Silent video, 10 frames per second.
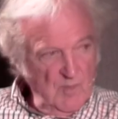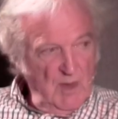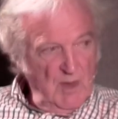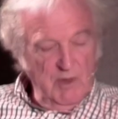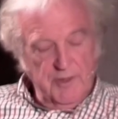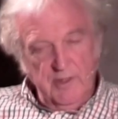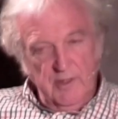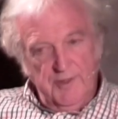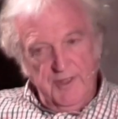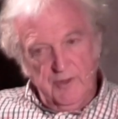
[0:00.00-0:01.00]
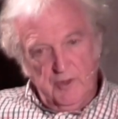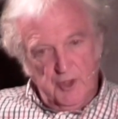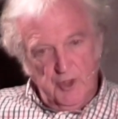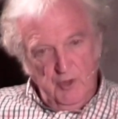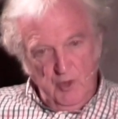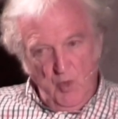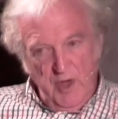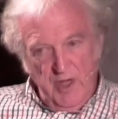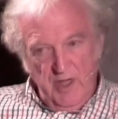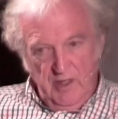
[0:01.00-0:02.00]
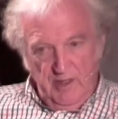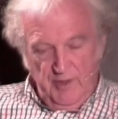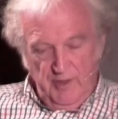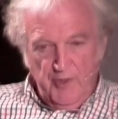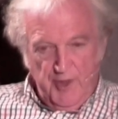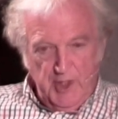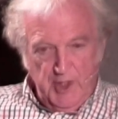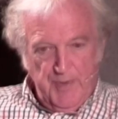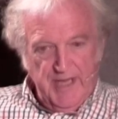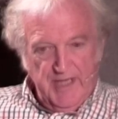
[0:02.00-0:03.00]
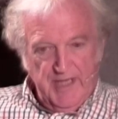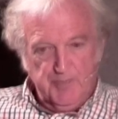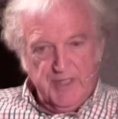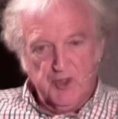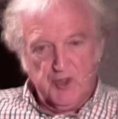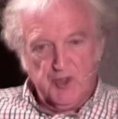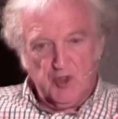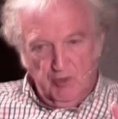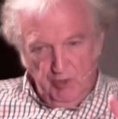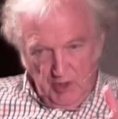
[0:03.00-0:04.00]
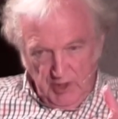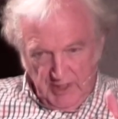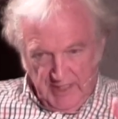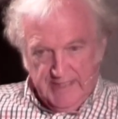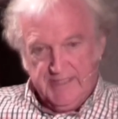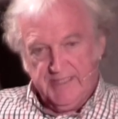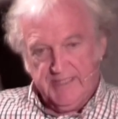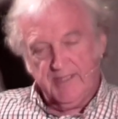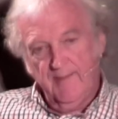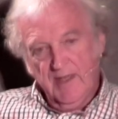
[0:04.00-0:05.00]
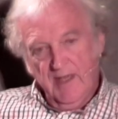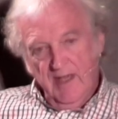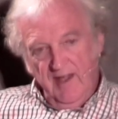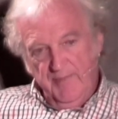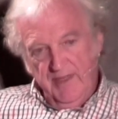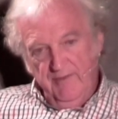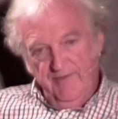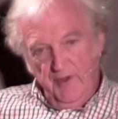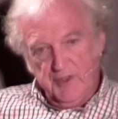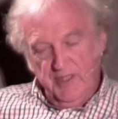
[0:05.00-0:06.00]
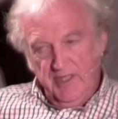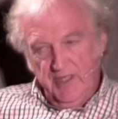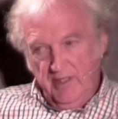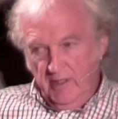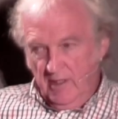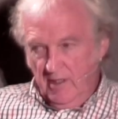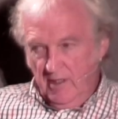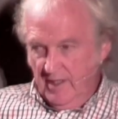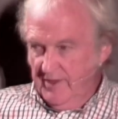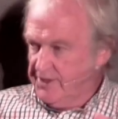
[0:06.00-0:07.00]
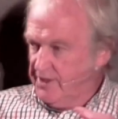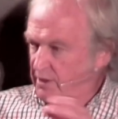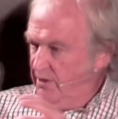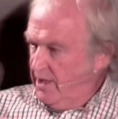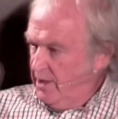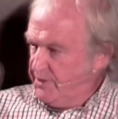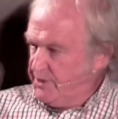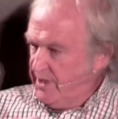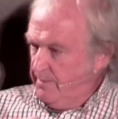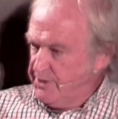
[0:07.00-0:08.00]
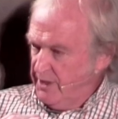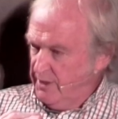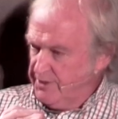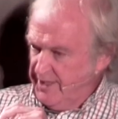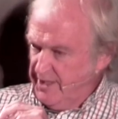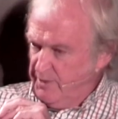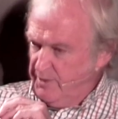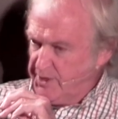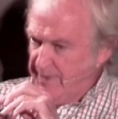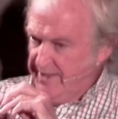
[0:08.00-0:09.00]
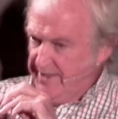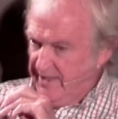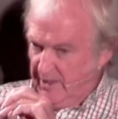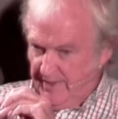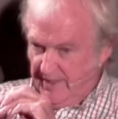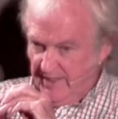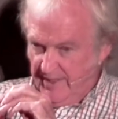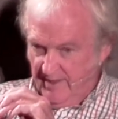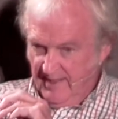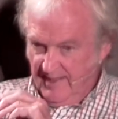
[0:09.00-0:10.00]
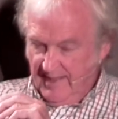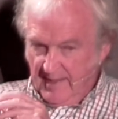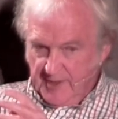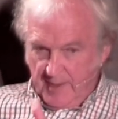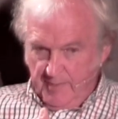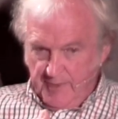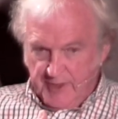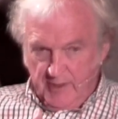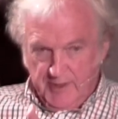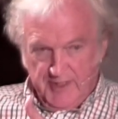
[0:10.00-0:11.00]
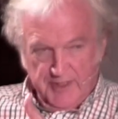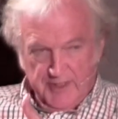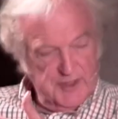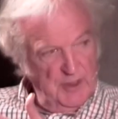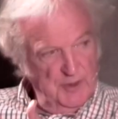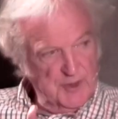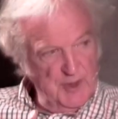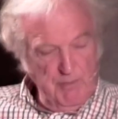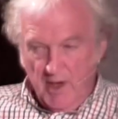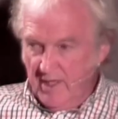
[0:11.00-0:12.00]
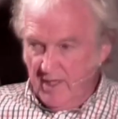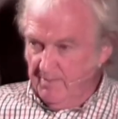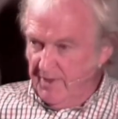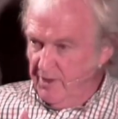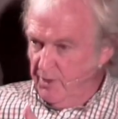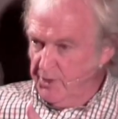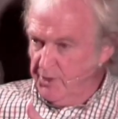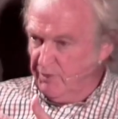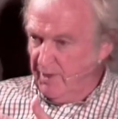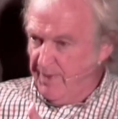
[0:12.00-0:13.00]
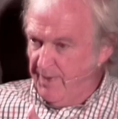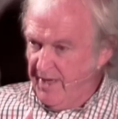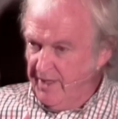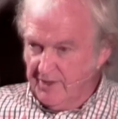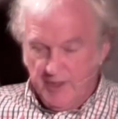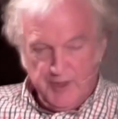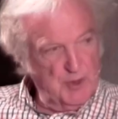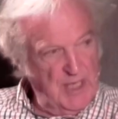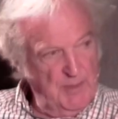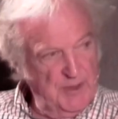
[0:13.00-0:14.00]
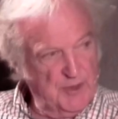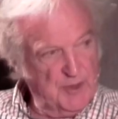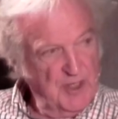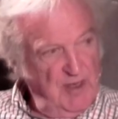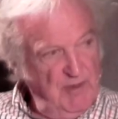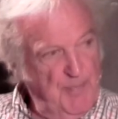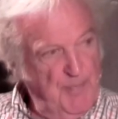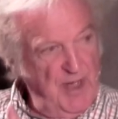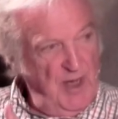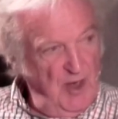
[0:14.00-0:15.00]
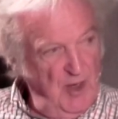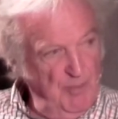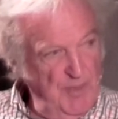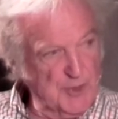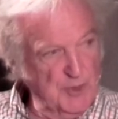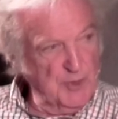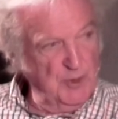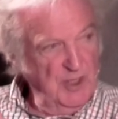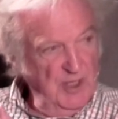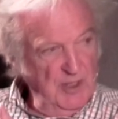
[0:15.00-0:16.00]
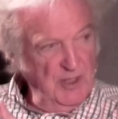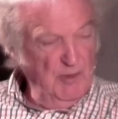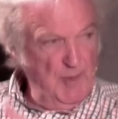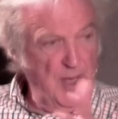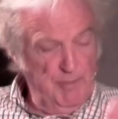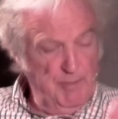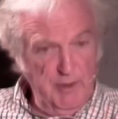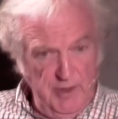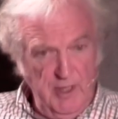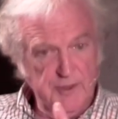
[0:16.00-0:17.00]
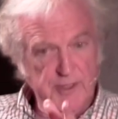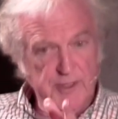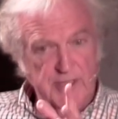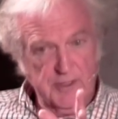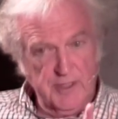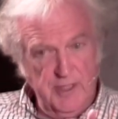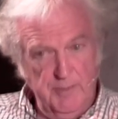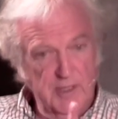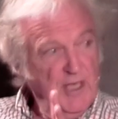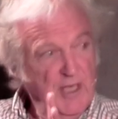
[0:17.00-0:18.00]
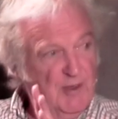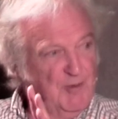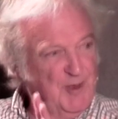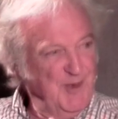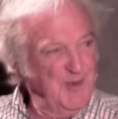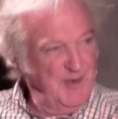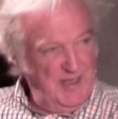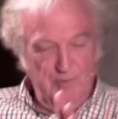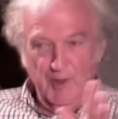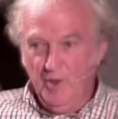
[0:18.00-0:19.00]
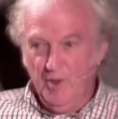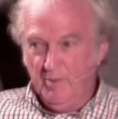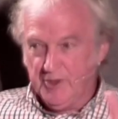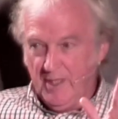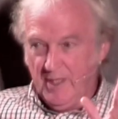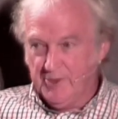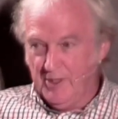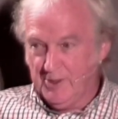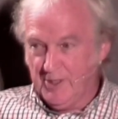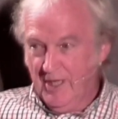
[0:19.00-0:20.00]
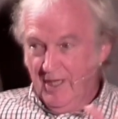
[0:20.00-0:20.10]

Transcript: Well, I think the two where the debate has been strongest have been, firstly, in this whole area of stem cells. I need to expand a little bit here. Stem cells are these cells that might be used to repair tissue damage, repair heart muscle, not repair broken hearts, I need to say, but that won't work with stem cells.